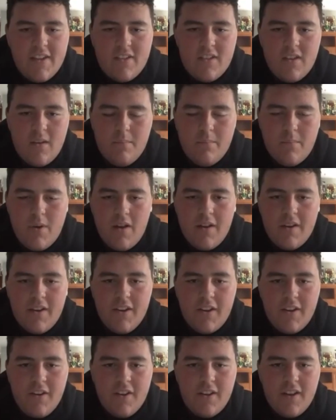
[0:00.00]
I'm probably going
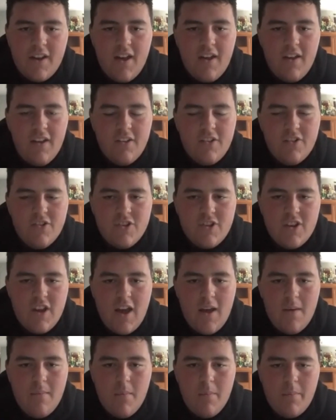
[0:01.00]
to go to college.
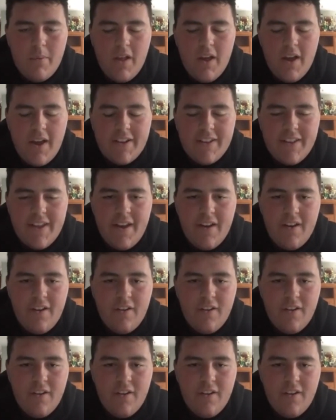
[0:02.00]
I'm applying now.